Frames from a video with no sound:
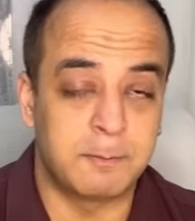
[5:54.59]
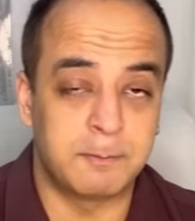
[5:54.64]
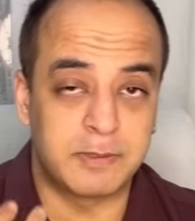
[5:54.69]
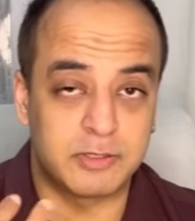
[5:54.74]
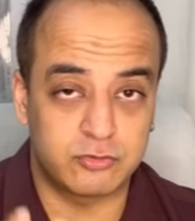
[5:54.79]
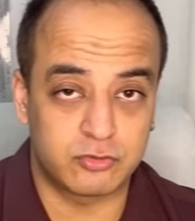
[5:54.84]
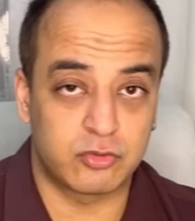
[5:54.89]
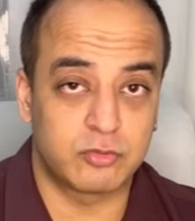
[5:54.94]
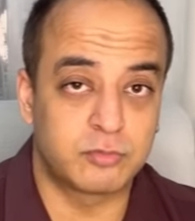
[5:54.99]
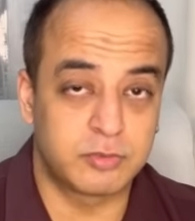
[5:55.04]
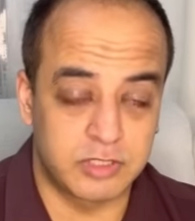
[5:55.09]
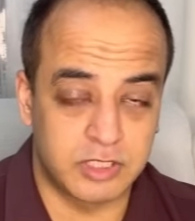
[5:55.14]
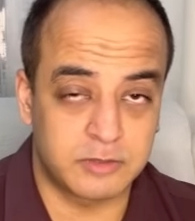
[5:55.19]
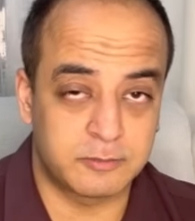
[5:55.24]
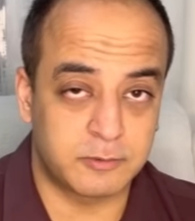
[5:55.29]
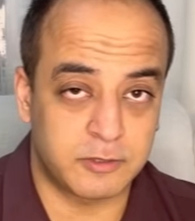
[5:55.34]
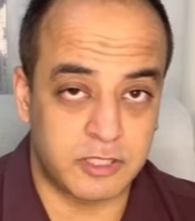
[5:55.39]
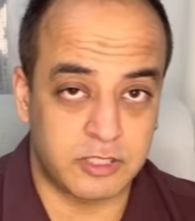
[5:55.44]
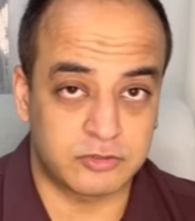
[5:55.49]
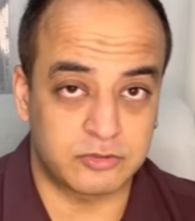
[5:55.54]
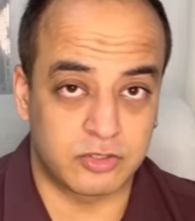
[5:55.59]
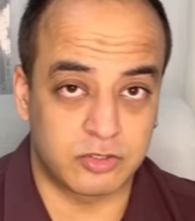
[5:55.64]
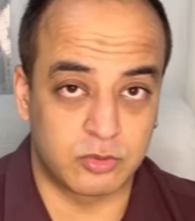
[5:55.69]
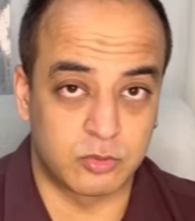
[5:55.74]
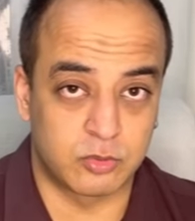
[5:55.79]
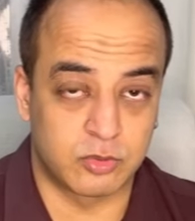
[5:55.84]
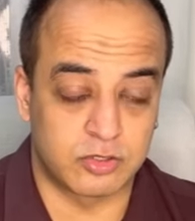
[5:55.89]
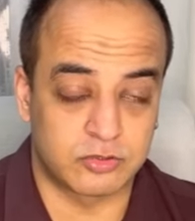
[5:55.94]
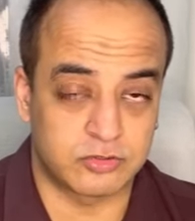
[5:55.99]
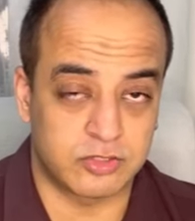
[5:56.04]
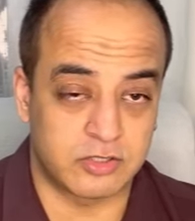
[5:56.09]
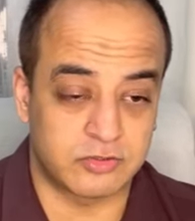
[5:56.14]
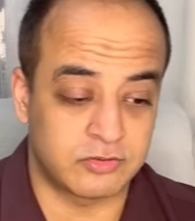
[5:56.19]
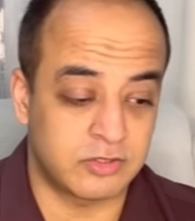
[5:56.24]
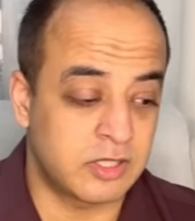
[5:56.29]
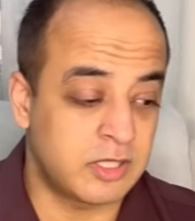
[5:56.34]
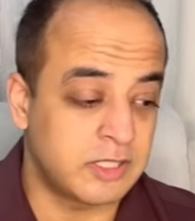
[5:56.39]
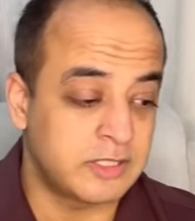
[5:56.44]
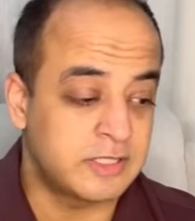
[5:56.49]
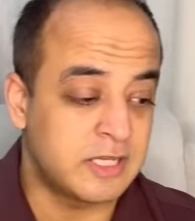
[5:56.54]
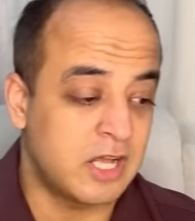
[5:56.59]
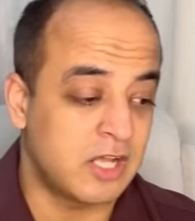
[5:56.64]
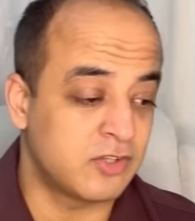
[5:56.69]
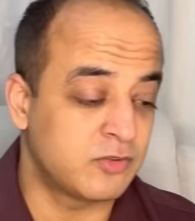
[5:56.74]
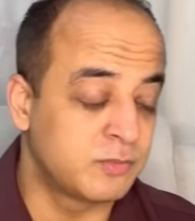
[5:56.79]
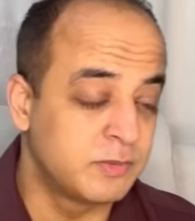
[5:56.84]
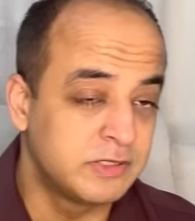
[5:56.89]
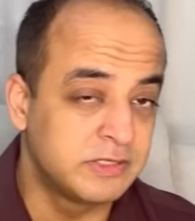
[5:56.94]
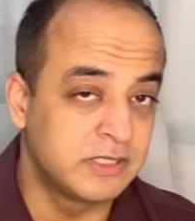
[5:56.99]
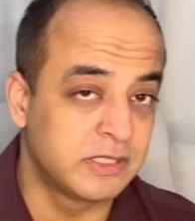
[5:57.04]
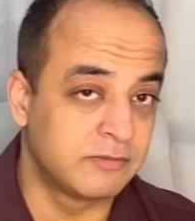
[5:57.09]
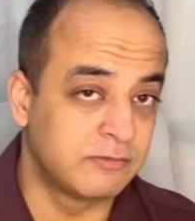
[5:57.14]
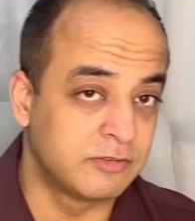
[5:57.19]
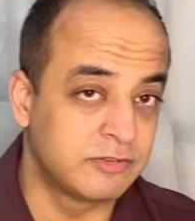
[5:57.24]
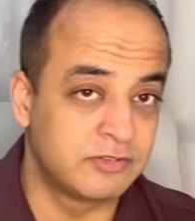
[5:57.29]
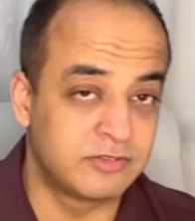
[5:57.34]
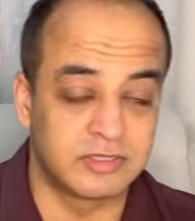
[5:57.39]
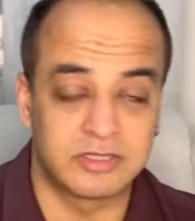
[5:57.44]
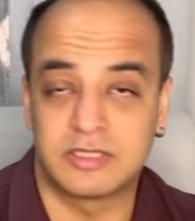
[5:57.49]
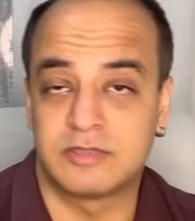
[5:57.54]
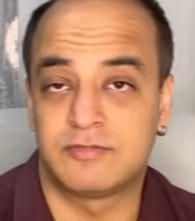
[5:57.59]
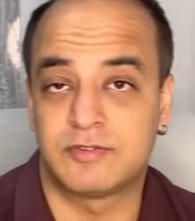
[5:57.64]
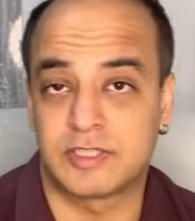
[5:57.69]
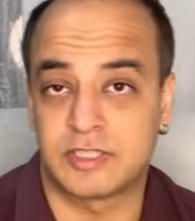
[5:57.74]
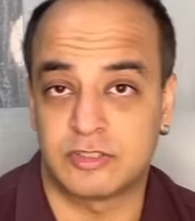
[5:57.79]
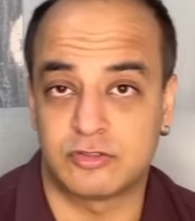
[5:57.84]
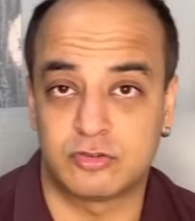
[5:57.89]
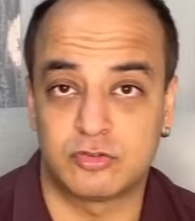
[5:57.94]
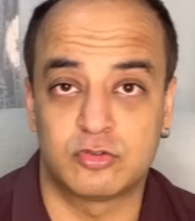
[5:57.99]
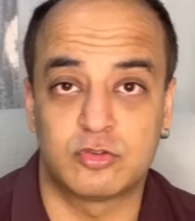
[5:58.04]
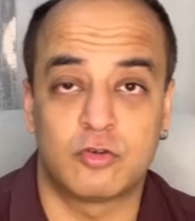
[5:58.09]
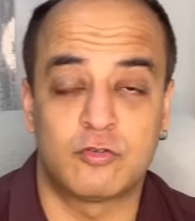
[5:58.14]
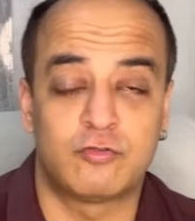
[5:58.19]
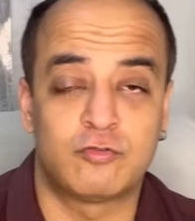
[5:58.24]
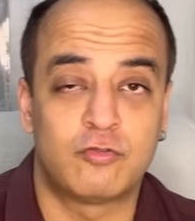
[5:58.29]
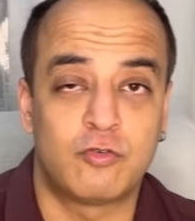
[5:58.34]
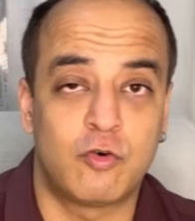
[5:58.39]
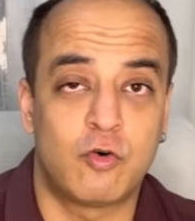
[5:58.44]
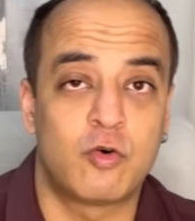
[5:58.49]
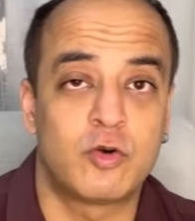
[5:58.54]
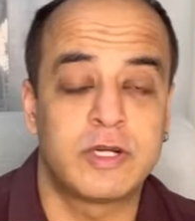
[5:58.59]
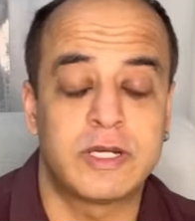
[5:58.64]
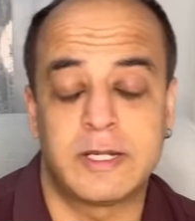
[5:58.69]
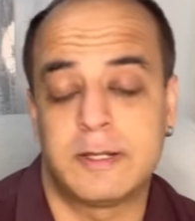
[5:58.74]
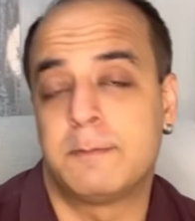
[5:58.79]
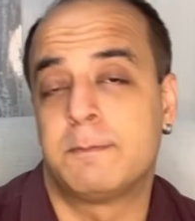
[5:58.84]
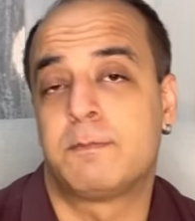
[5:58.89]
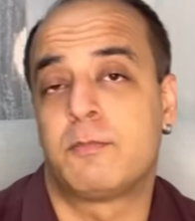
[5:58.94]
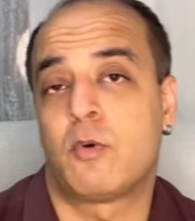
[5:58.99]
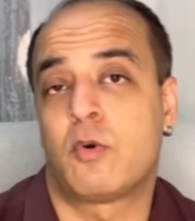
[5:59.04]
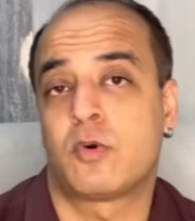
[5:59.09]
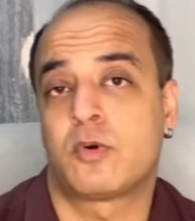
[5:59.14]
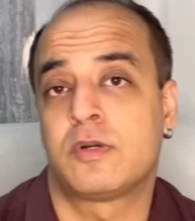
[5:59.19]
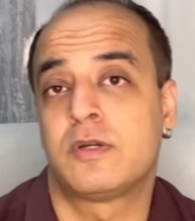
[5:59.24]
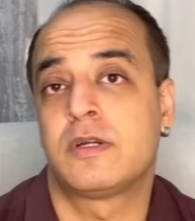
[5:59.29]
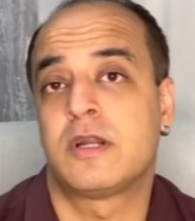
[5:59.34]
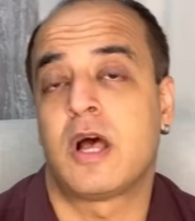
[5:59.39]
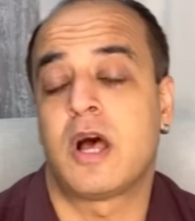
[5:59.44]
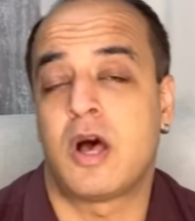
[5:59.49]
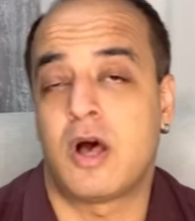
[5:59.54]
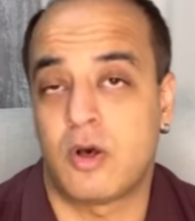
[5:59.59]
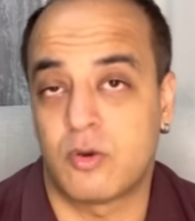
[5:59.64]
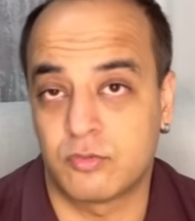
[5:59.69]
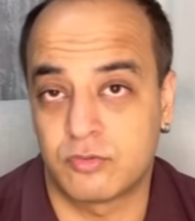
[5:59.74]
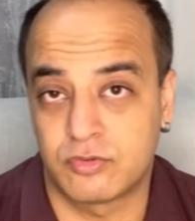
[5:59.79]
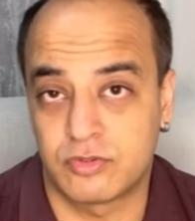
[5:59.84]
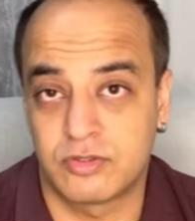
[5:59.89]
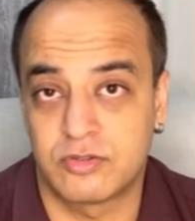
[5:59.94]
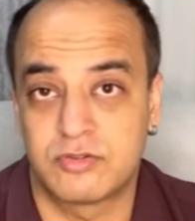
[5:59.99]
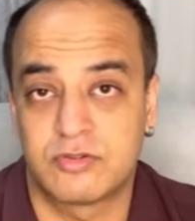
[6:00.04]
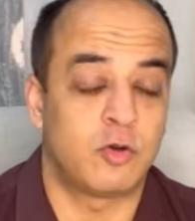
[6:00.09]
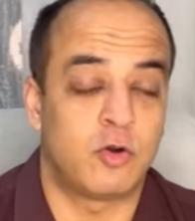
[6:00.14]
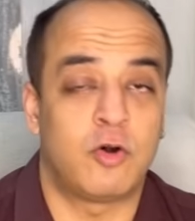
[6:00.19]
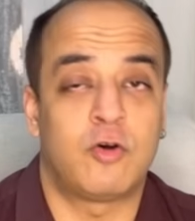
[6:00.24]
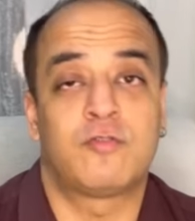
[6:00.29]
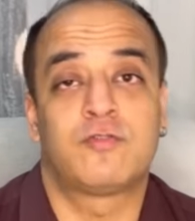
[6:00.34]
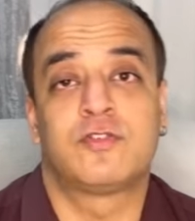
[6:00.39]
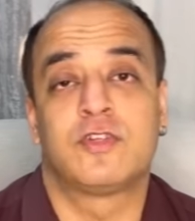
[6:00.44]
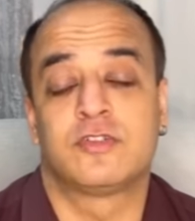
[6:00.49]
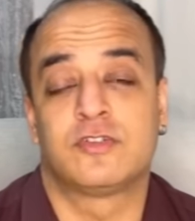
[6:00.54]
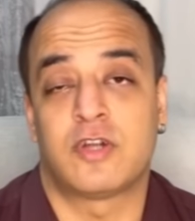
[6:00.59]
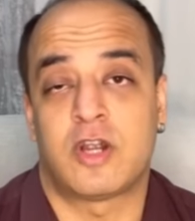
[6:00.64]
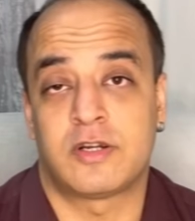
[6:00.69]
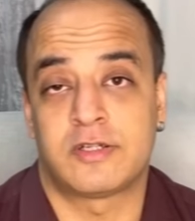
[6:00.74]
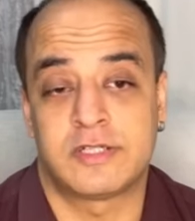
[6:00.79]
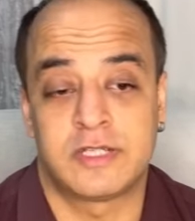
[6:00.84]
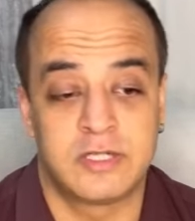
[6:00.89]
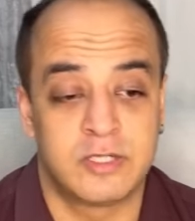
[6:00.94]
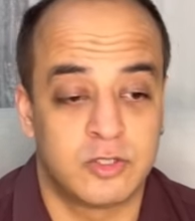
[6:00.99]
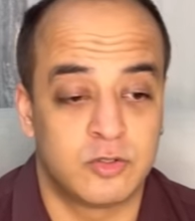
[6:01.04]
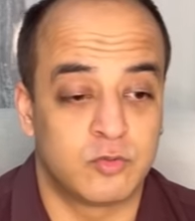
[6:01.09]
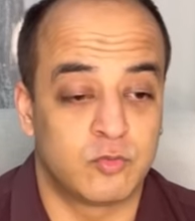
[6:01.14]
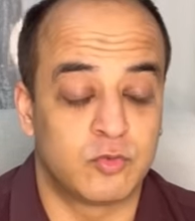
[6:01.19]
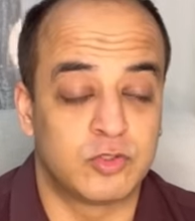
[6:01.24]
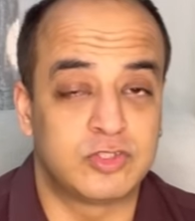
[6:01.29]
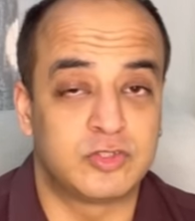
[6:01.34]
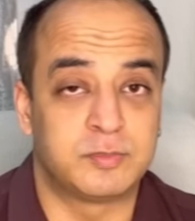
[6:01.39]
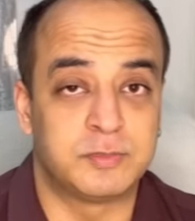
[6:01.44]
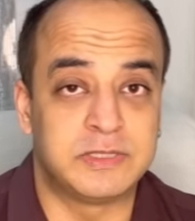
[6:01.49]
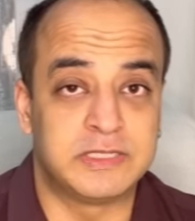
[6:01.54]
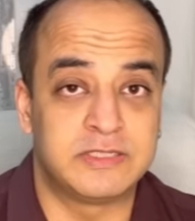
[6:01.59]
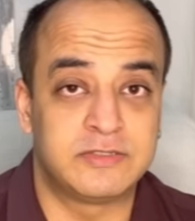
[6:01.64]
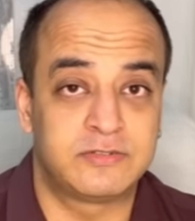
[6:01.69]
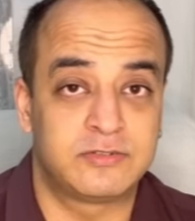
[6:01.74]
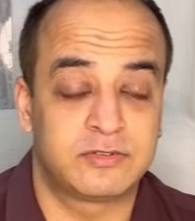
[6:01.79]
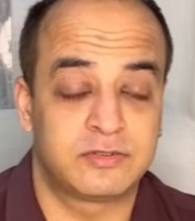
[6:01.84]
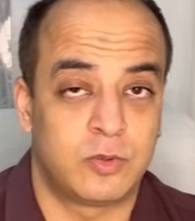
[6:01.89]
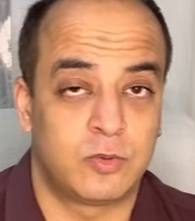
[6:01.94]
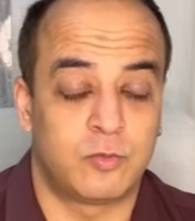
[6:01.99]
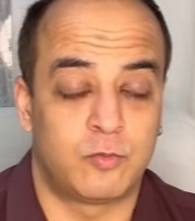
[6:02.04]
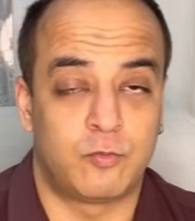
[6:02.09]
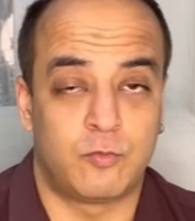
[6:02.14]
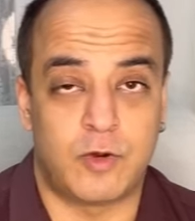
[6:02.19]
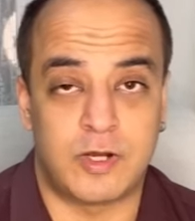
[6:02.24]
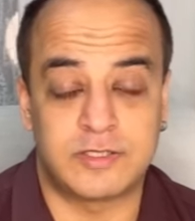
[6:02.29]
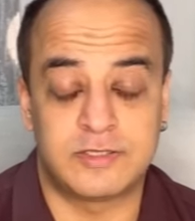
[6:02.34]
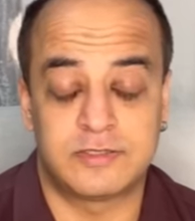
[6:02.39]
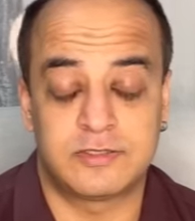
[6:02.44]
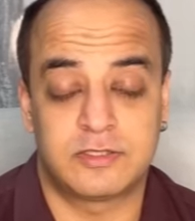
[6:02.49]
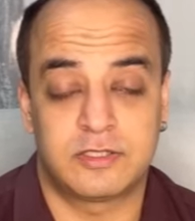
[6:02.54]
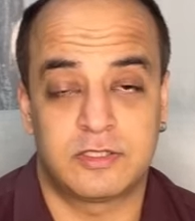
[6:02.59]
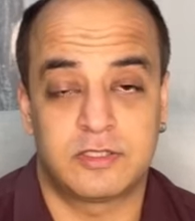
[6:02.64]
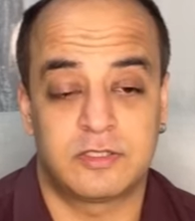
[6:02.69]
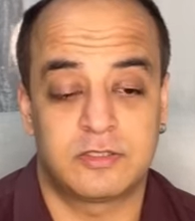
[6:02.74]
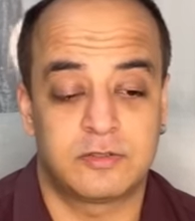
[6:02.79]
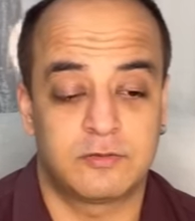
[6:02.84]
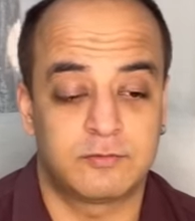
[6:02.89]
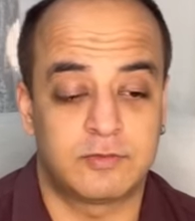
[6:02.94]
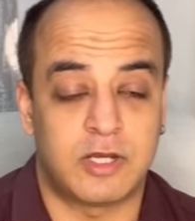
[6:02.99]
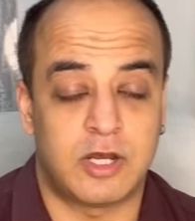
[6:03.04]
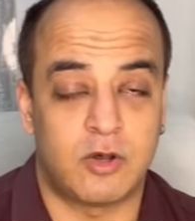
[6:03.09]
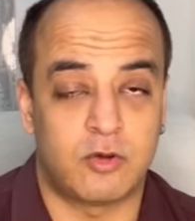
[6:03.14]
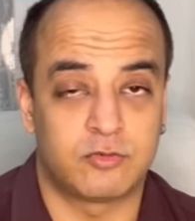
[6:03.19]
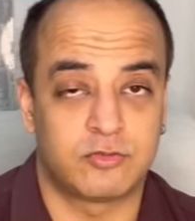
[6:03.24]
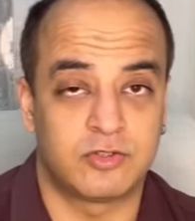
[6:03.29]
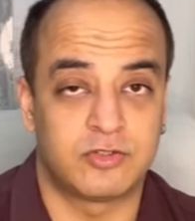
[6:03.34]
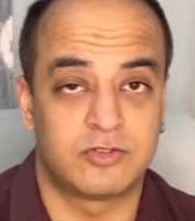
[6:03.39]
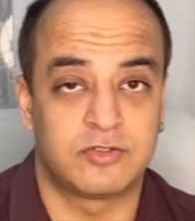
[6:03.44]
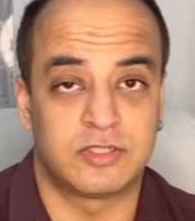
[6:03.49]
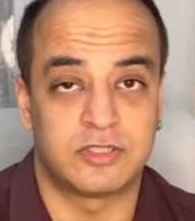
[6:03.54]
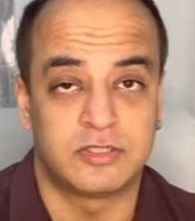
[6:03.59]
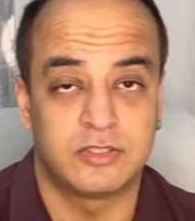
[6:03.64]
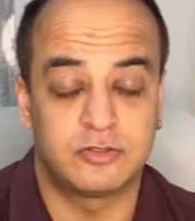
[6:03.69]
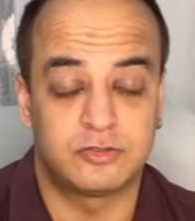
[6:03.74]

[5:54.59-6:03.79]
Based on Brihat Parashara Hora Shastra, it has been given significations of four important houses of the chart, which means one third of the houses in the